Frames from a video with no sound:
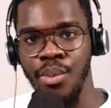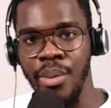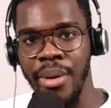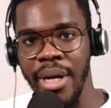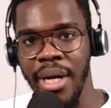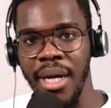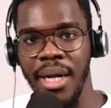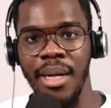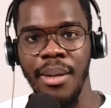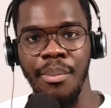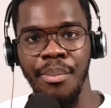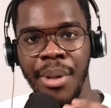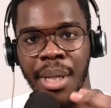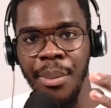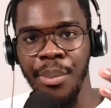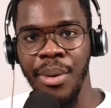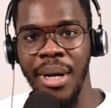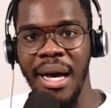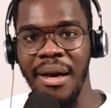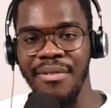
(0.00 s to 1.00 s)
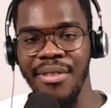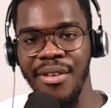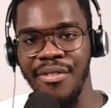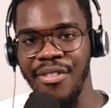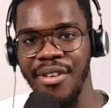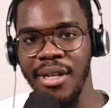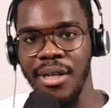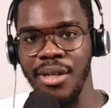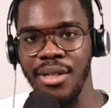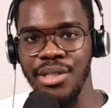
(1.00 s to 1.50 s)
where people have
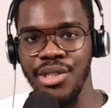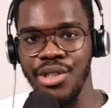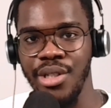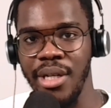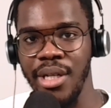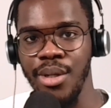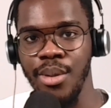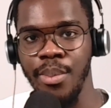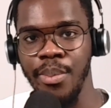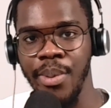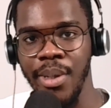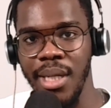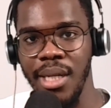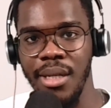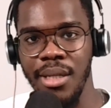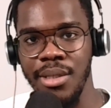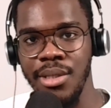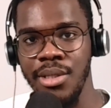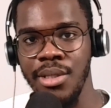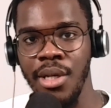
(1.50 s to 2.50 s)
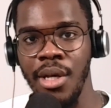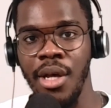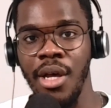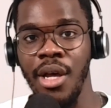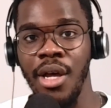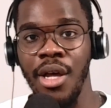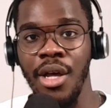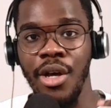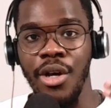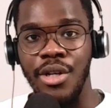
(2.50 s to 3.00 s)
different contrary opinions
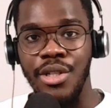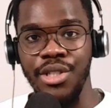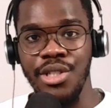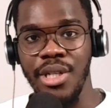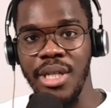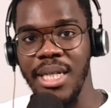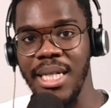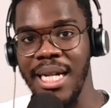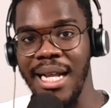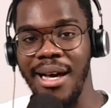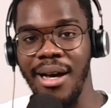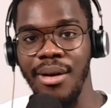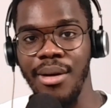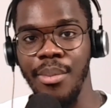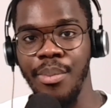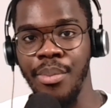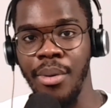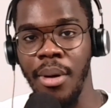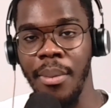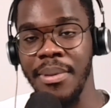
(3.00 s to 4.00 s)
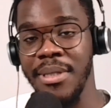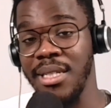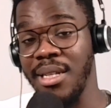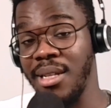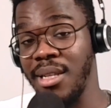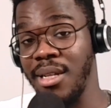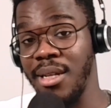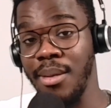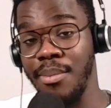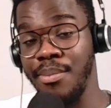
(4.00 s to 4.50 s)
concerning how a
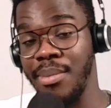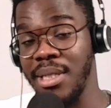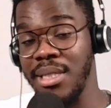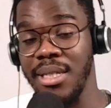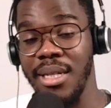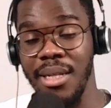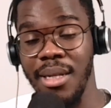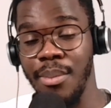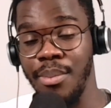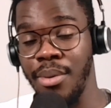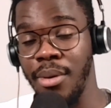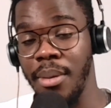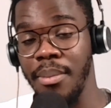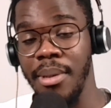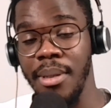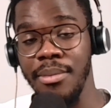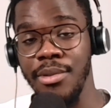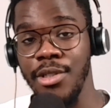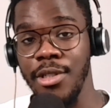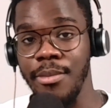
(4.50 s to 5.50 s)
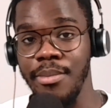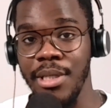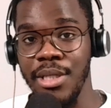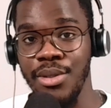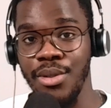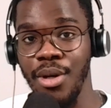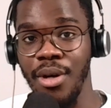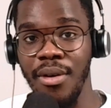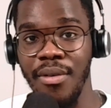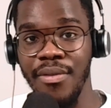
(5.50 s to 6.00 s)
particular problem should be
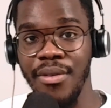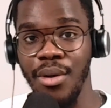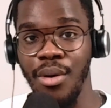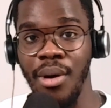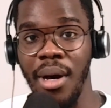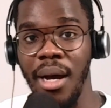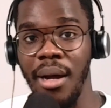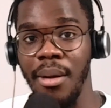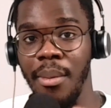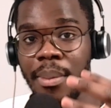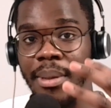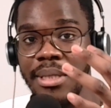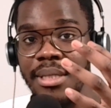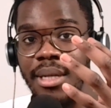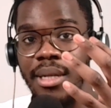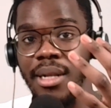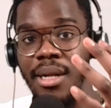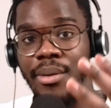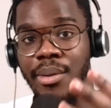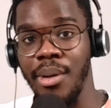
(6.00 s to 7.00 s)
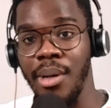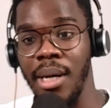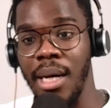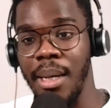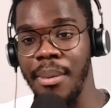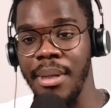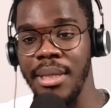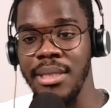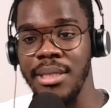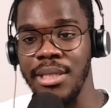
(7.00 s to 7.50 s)
solved or how a particular
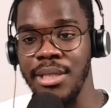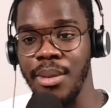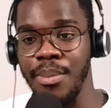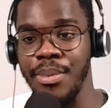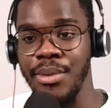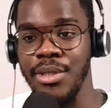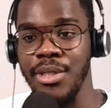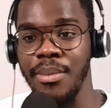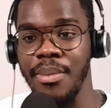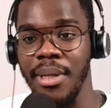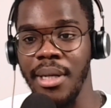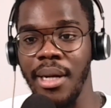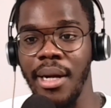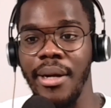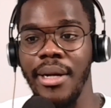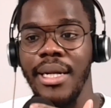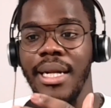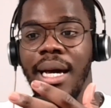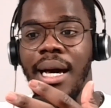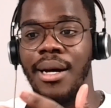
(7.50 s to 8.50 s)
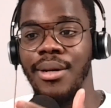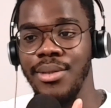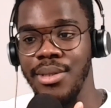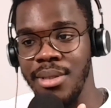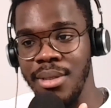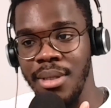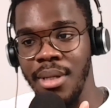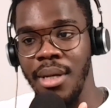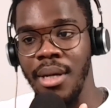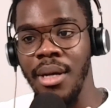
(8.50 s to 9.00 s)
requirement is supposed to be carried
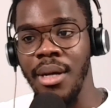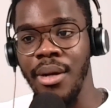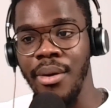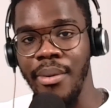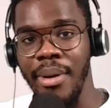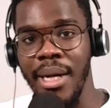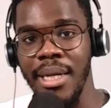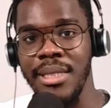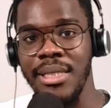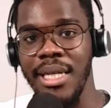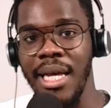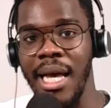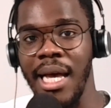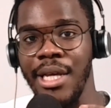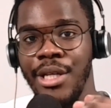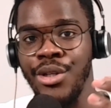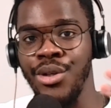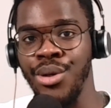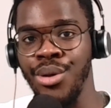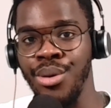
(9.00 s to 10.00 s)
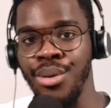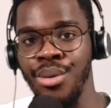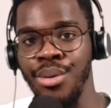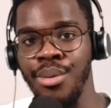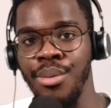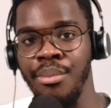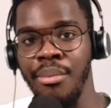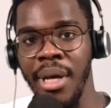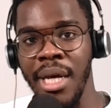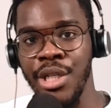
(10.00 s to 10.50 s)
out, right? And
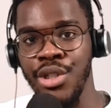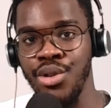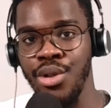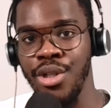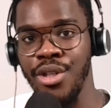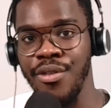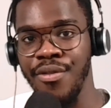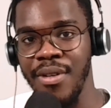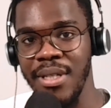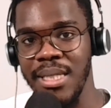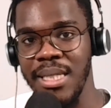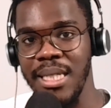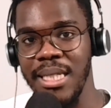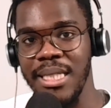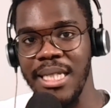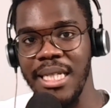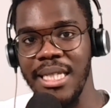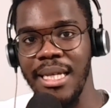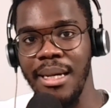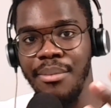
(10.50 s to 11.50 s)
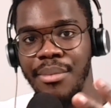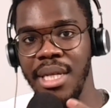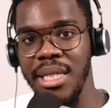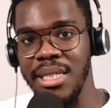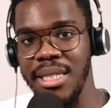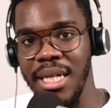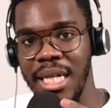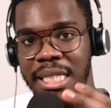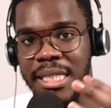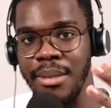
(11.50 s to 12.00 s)
you make sure you facilitate that
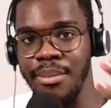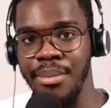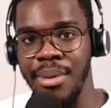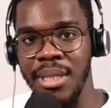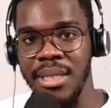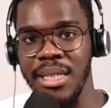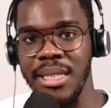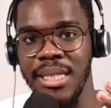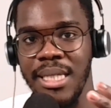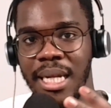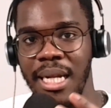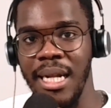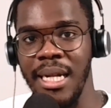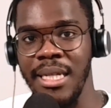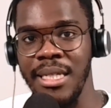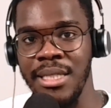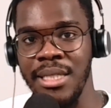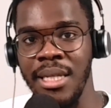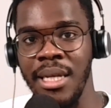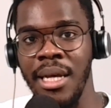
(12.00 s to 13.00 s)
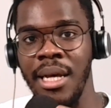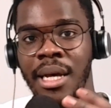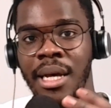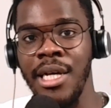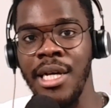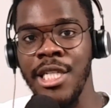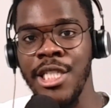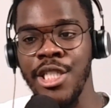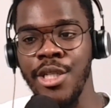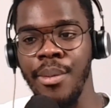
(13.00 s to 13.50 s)
meeting as a business analyst
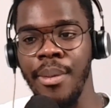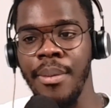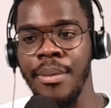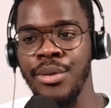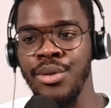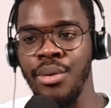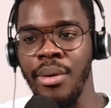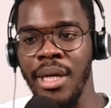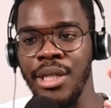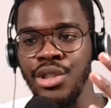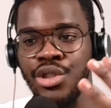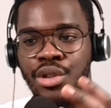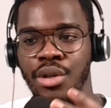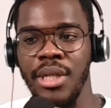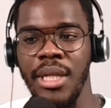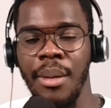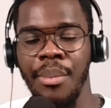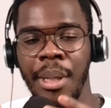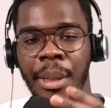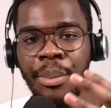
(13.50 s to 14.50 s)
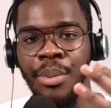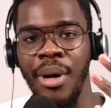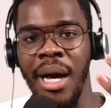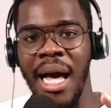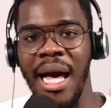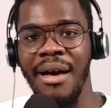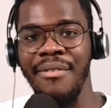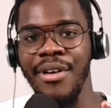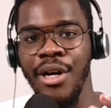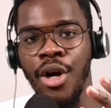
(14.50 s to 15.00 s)
to be able to ensure that people
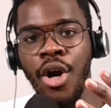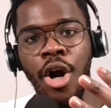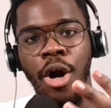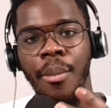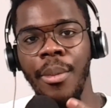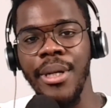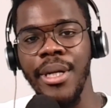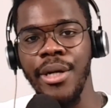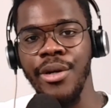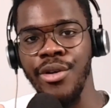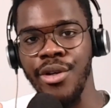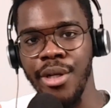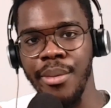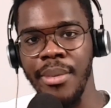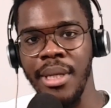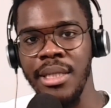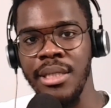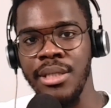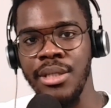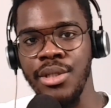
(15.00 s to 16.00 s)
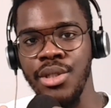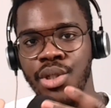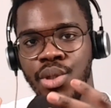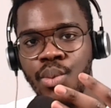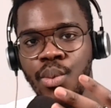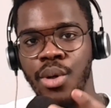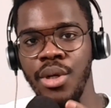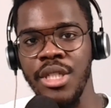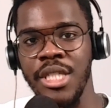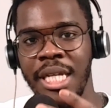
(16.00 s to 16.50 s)
have a common agreement
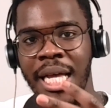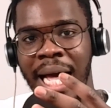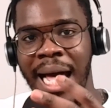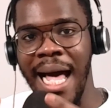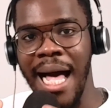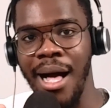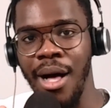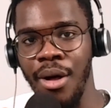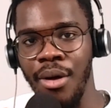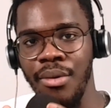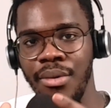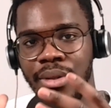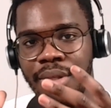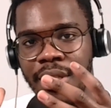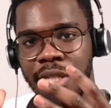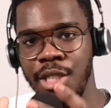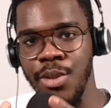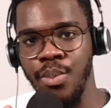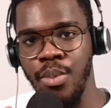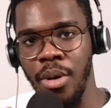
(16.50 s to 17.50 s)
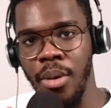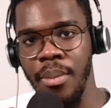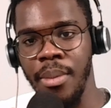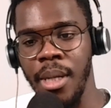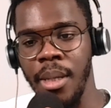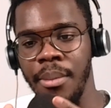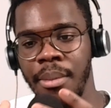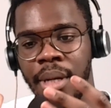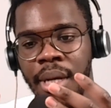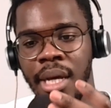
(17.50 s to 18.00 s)
towards how this
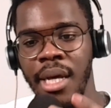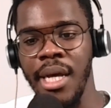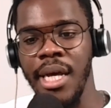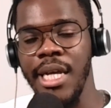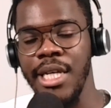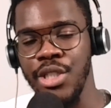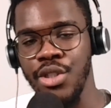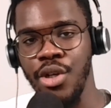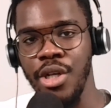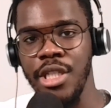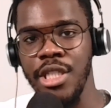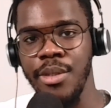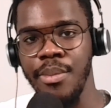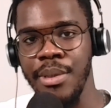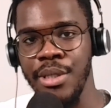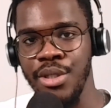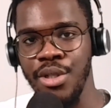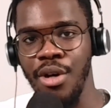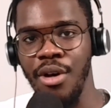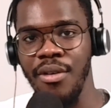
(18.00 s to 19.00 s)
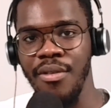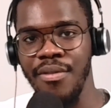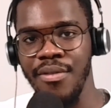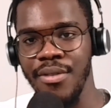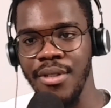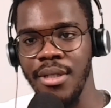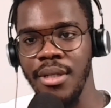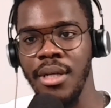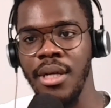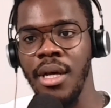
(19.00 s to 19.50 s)
problem is going to be solved.
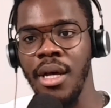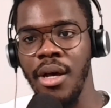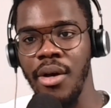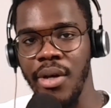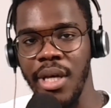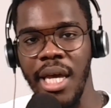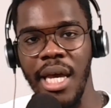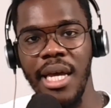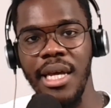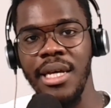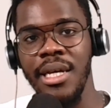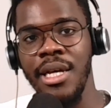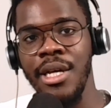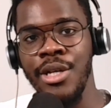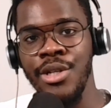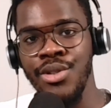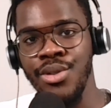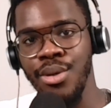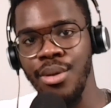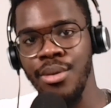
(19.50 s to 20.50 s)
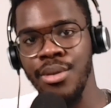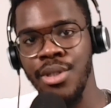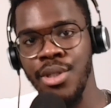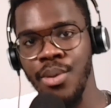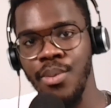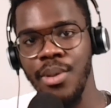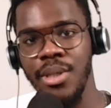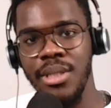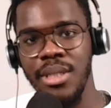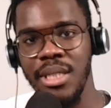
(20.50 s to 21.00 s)
Okay, so
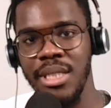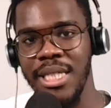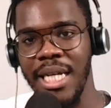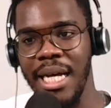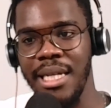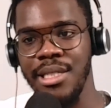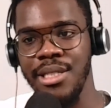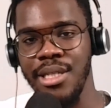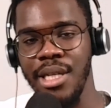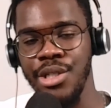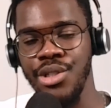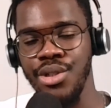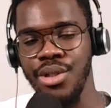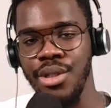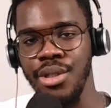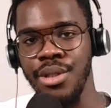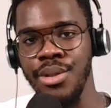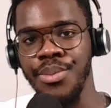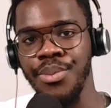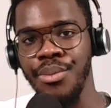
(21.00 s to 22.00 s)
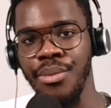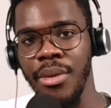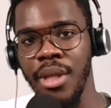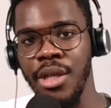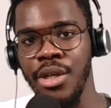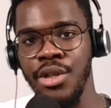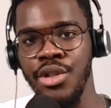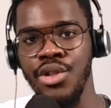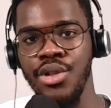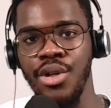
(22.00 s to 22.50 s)
towards the JAD session,
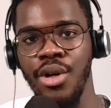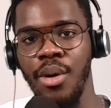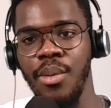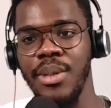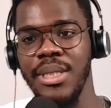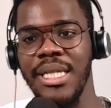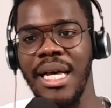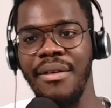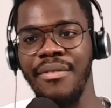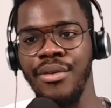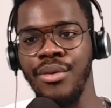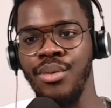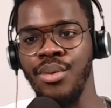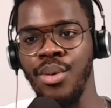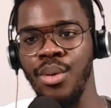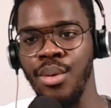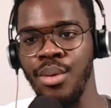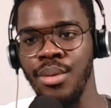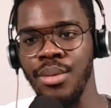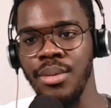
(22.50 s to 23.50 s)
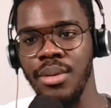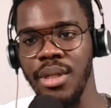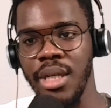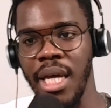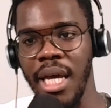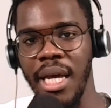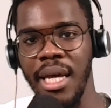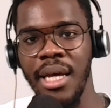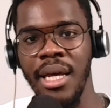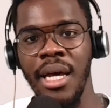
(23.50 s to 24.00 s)
you should always have a rule.
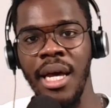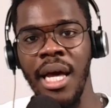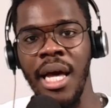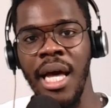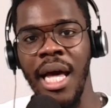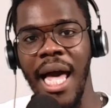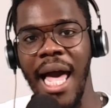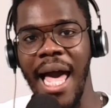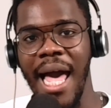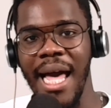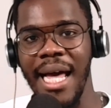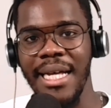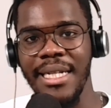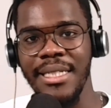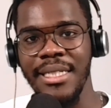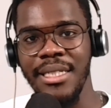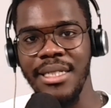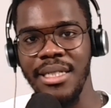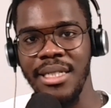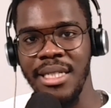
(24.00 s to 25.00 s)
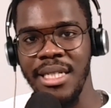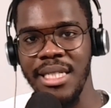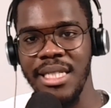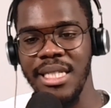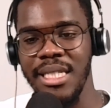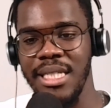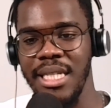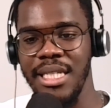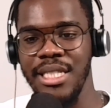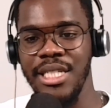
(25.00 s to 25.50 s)
Okay, and this
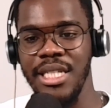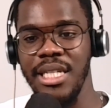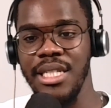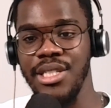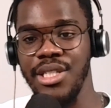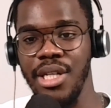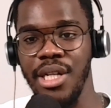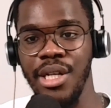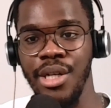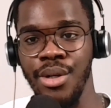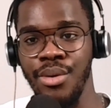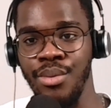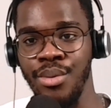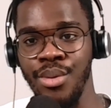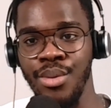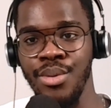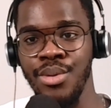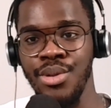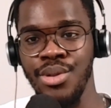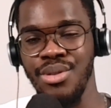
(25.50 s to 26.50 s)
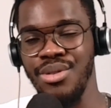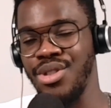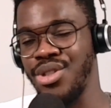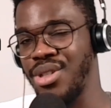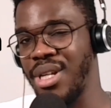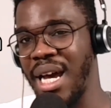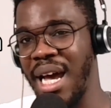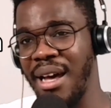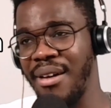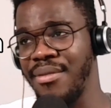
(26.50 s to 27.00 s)
is essentially your rules. You
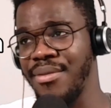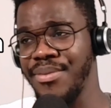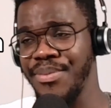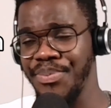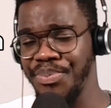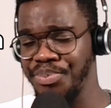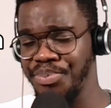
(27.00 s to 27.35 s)
should have